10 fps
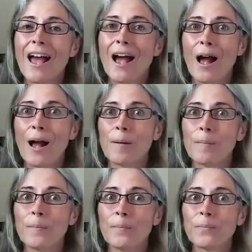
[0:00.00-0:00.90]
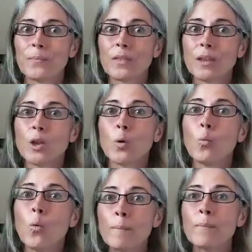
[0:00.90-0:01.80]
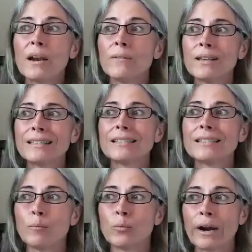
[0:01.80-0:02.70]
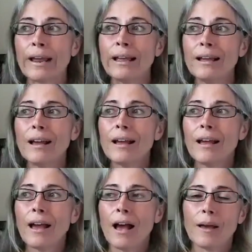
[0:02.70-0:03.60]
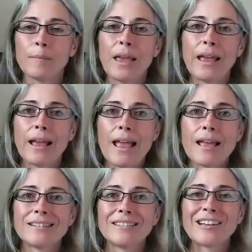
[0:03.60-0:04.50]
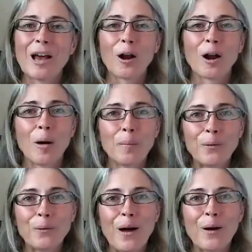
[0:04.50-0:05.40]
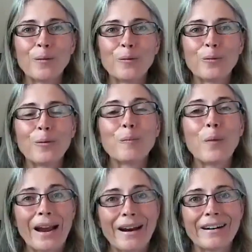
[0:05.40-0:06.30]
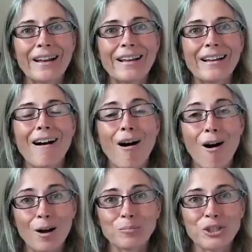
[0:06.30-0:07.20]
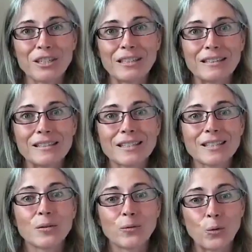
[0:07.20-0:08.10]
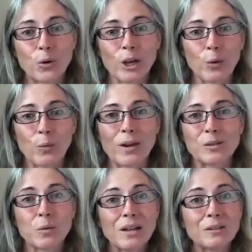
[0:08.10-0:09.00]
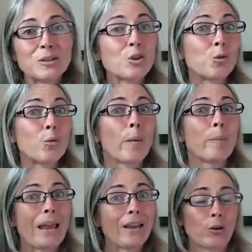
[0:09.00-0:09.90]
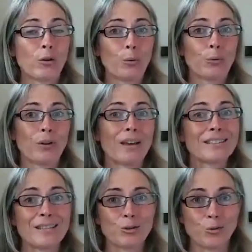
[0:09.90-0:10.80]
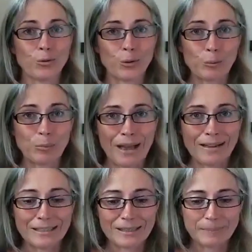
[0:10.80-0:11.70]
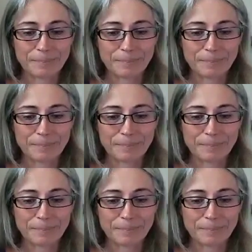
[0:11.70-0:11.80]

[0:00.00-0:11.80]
um, what benefits they bring, and a couple of pairing options for you as well to make your own essential oil blends.